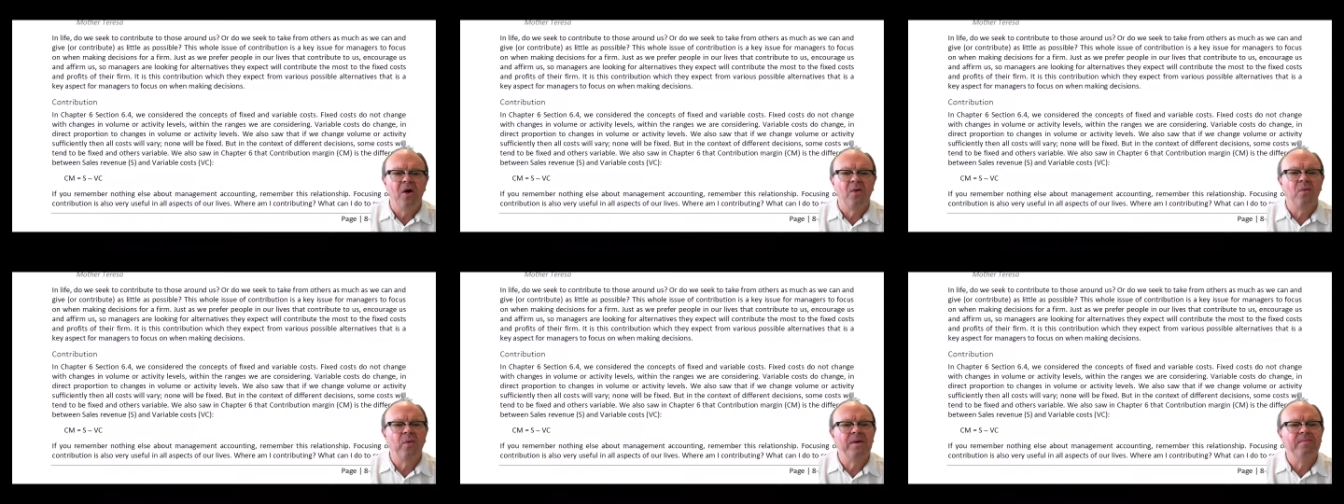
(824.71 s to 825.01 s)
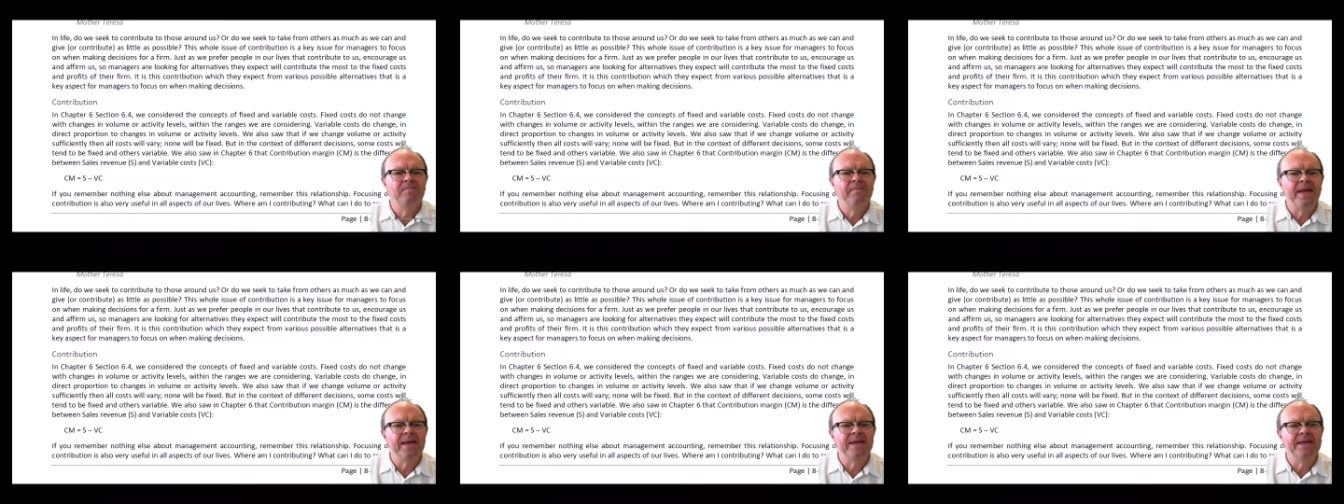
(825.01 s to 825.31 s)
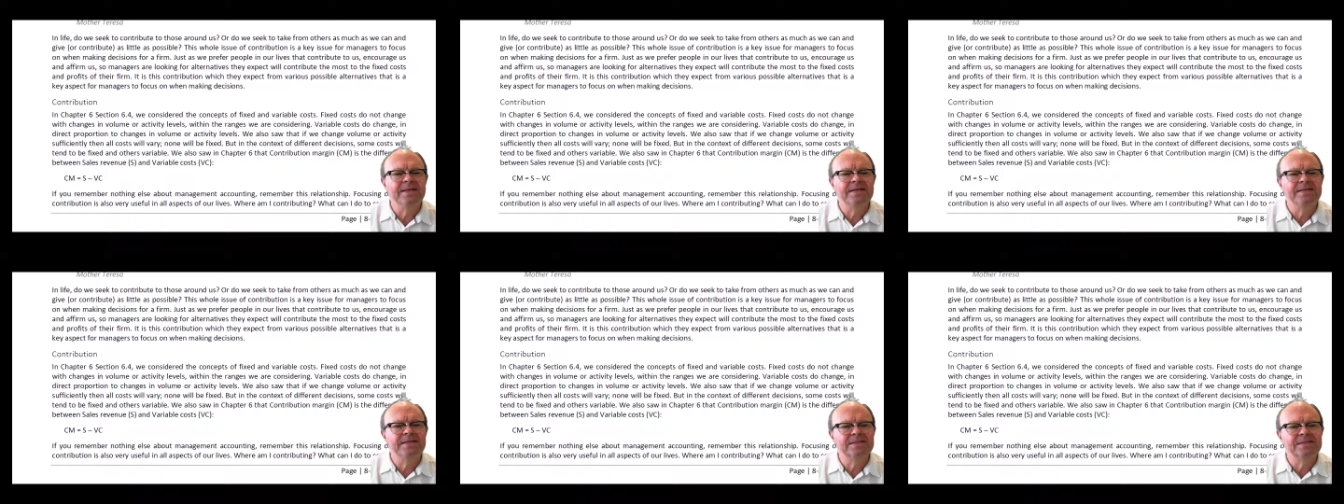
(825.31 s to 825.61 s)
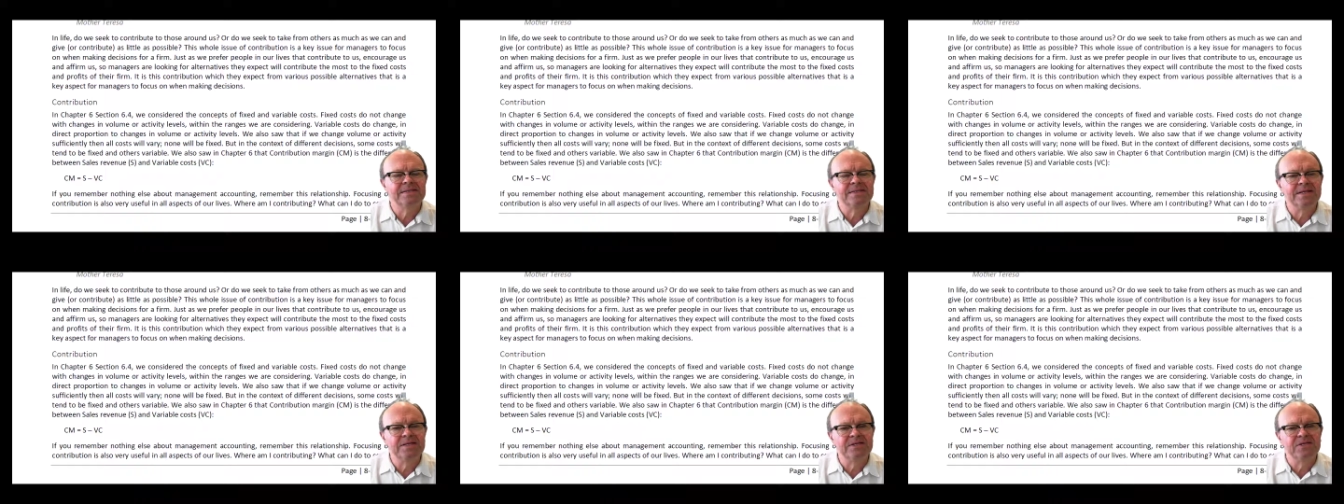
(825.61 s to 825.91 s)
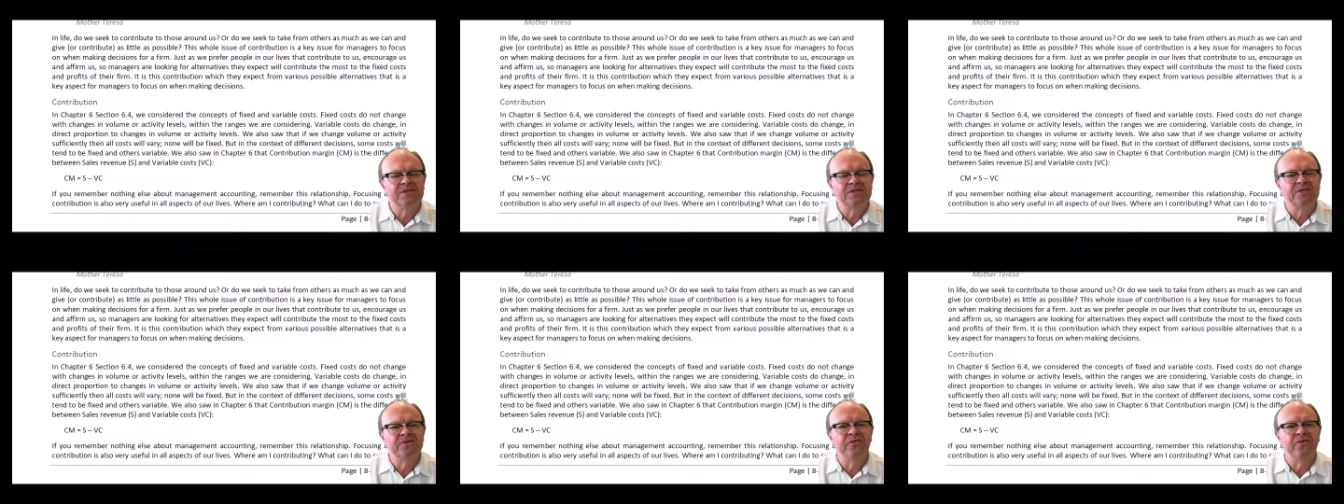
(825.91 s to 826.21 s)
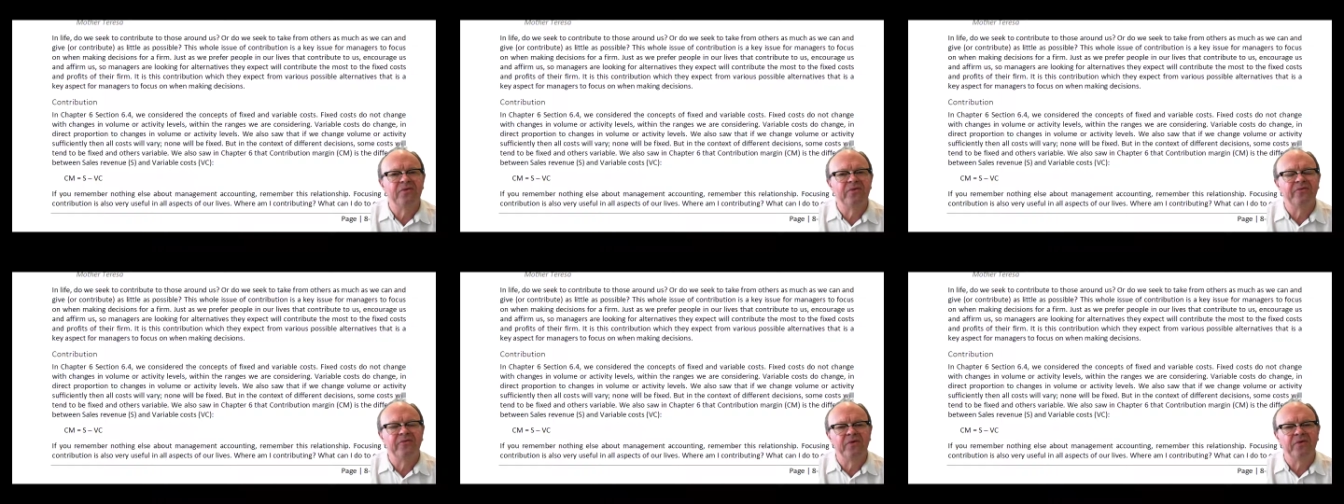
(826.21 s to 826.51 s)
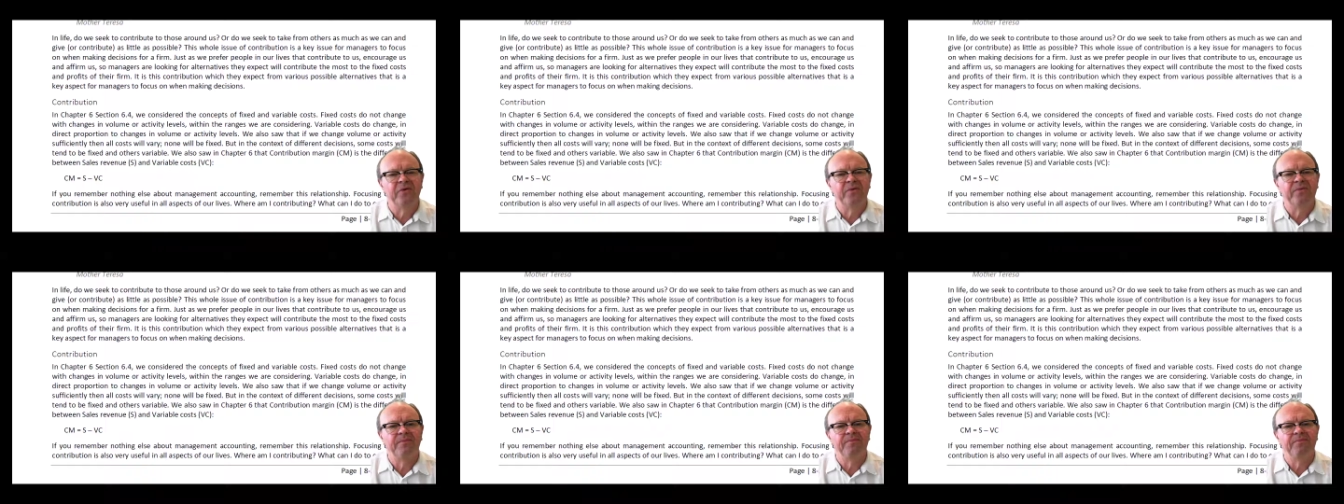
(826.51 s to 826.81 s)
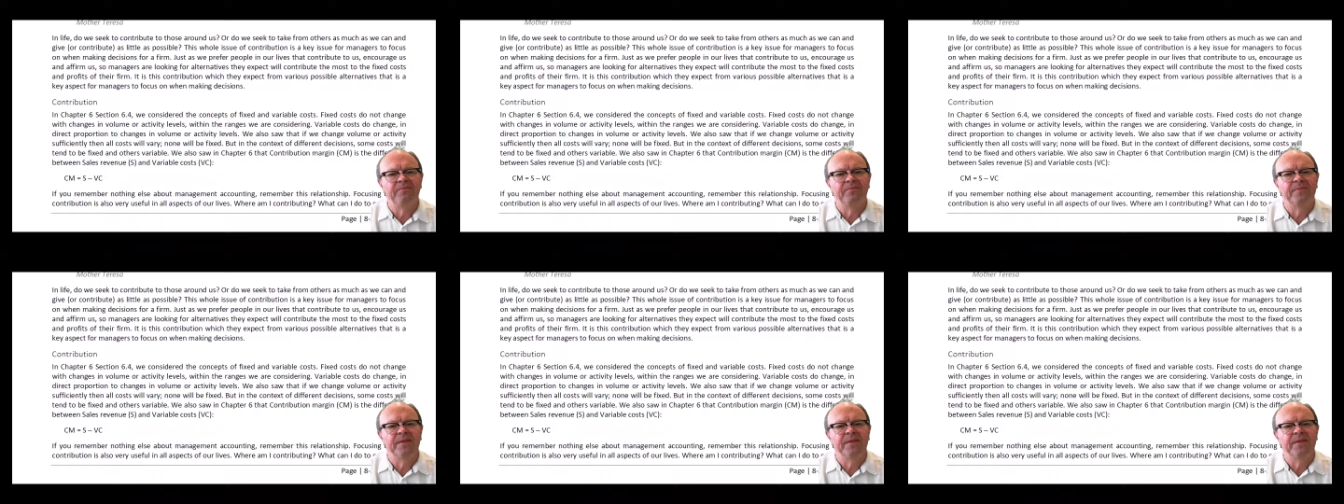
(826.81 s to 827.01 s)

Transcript: when making decisions for a firm.